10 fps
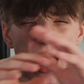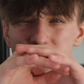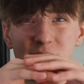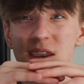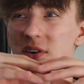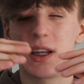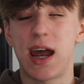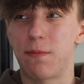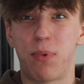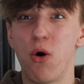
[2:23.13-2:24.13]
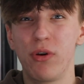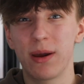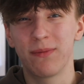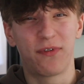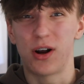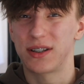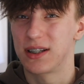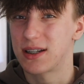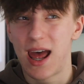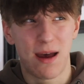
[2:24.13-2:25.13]
even get a podium,
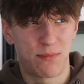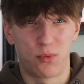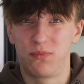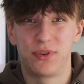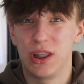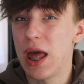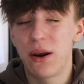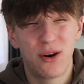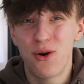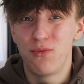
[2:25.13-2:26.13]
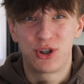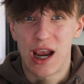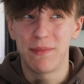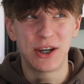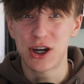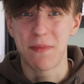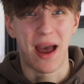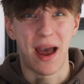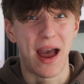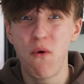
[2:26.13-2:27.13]
fastest lap, no championship,
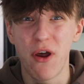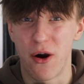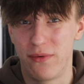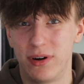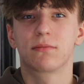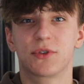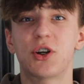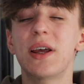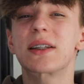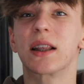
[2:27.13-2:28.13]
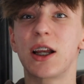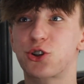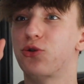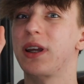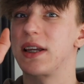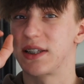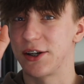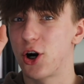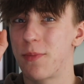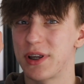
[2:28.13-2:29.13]
hell no. So there's literally a
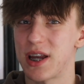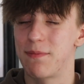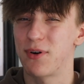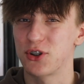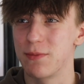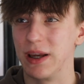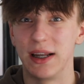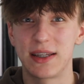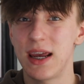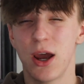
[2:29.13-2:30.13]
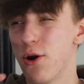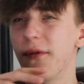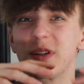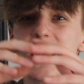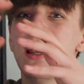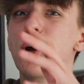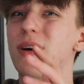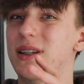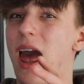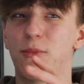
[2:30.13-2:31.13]
0% possibility of, say, a
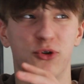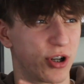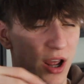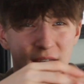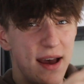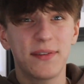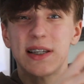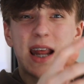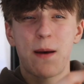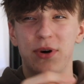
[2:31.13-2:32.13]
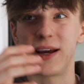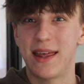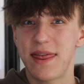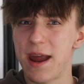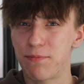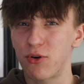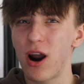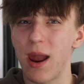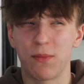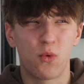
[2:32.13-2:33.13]
Lewis Hamilton, a Verstappen in their
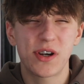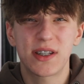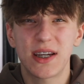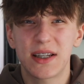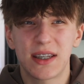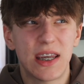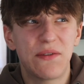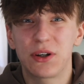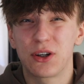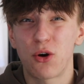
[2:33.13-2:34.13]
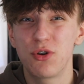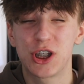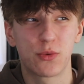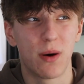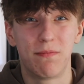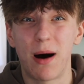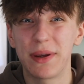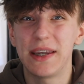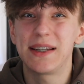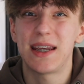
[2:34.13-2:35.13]
prime, wanting to even go to a
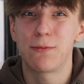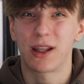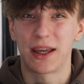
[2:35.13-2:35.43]
bummy team like